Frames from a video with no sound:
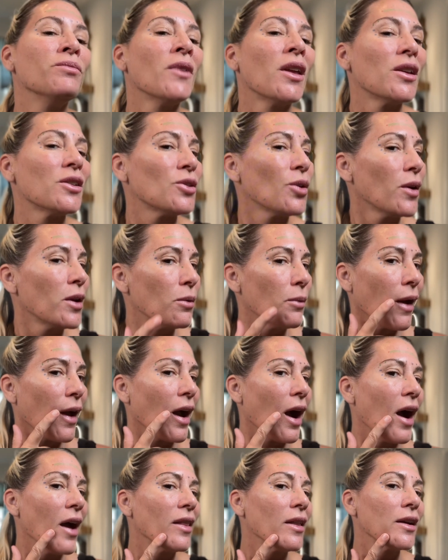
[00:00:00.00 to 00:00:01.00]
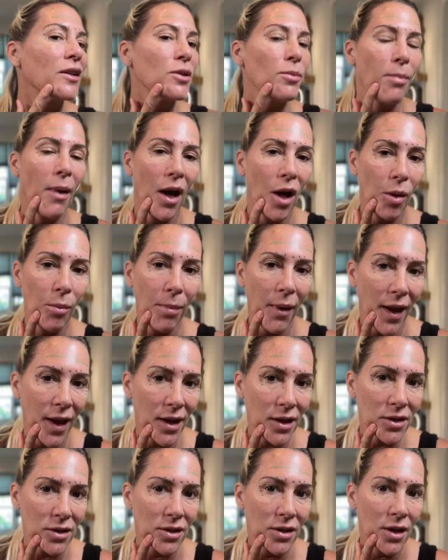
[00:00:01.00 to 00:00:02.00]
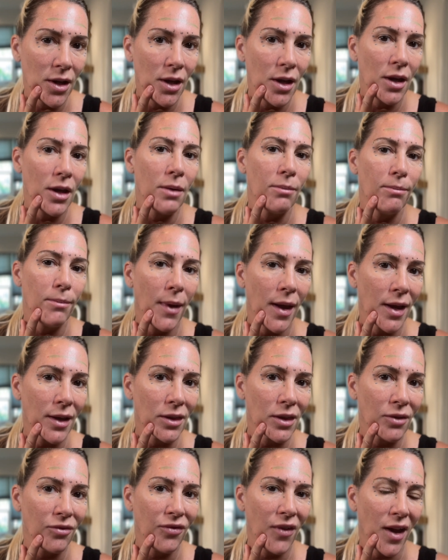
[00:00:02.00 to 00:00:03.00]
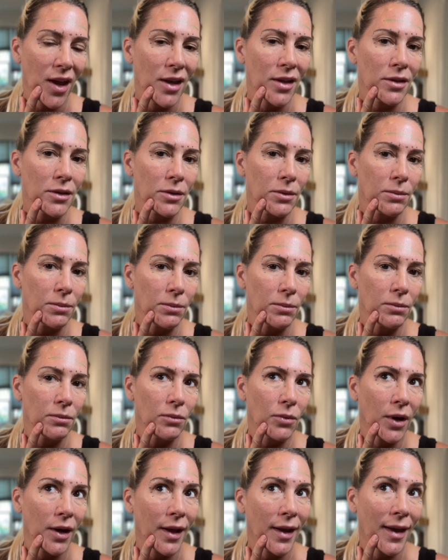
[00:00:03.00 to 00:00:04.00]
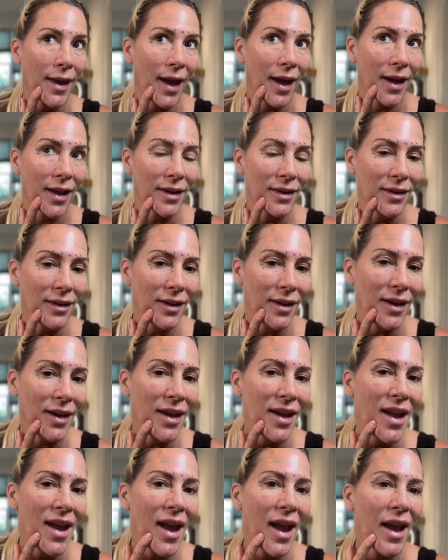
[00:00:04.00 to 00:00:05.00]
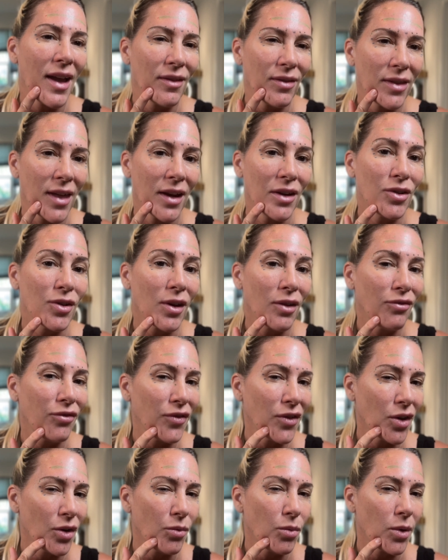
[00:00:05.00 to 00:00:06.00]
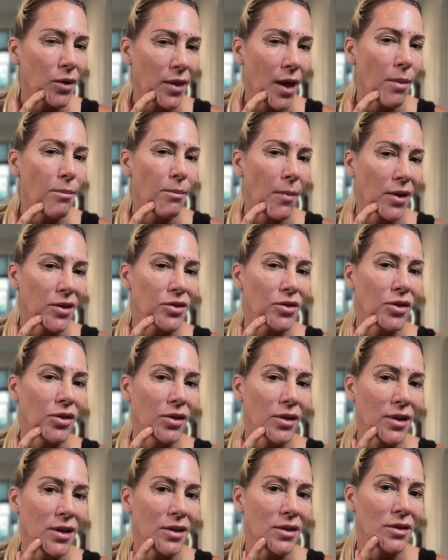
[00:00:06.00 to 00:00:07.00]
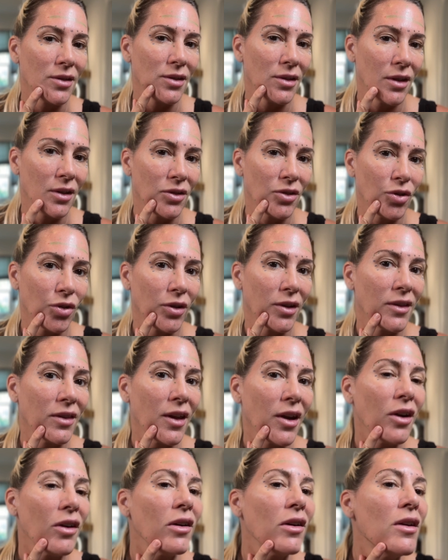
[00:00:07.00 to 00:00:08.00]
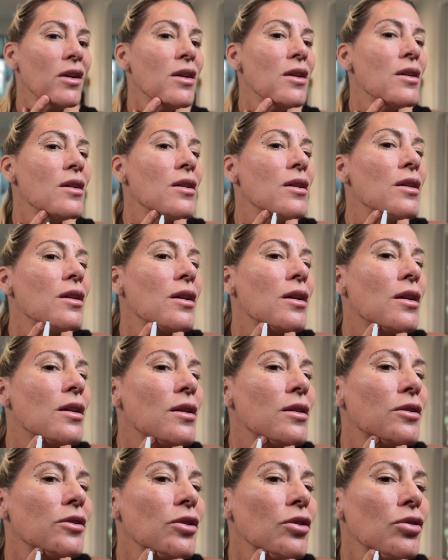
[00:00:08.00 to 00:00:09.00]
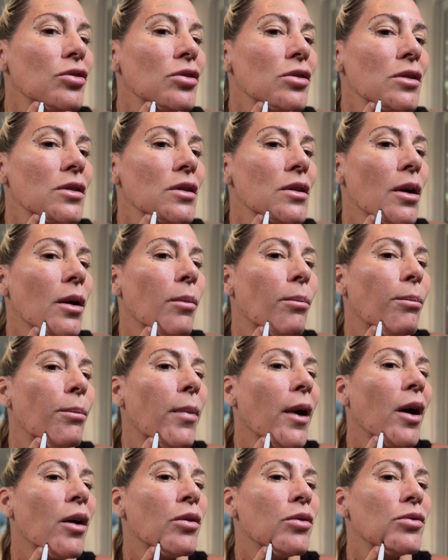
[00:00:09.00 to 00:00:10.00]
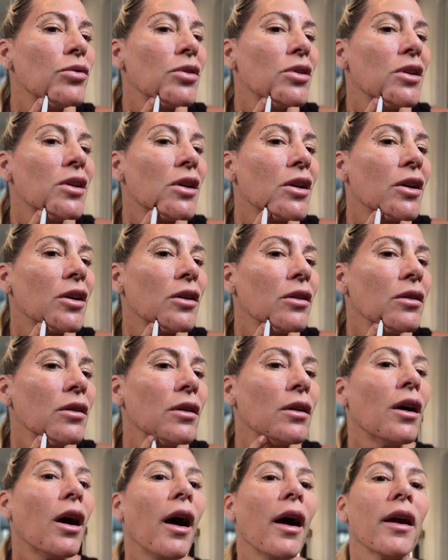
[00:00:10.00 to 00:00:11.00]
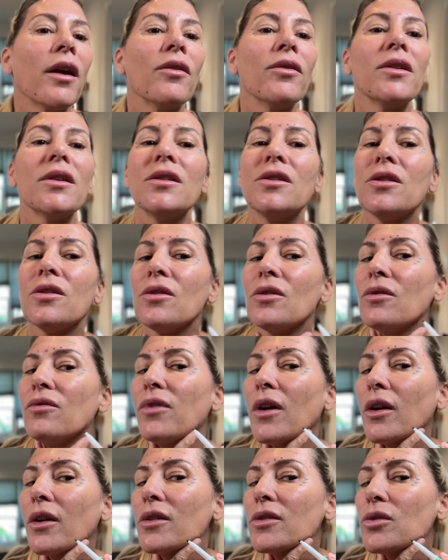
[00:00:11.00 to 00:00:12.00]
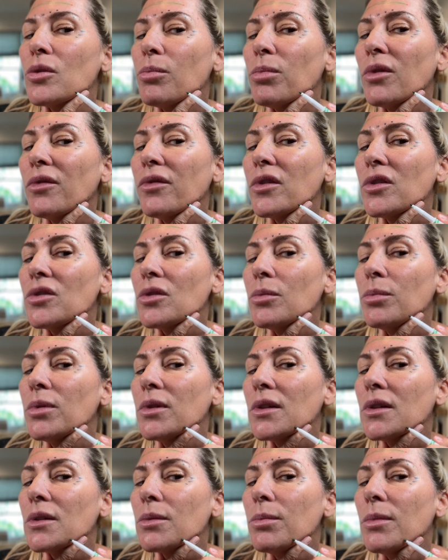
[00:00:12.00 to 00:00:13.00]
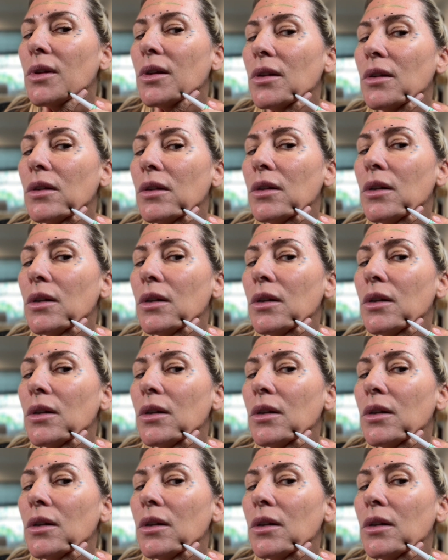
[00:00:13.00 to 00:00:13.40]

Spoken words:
So anyway, I like to palpate, make the face when I can, and then you can feel where that muscle is inserting there. And it's usually about here. I only do very superficial placement,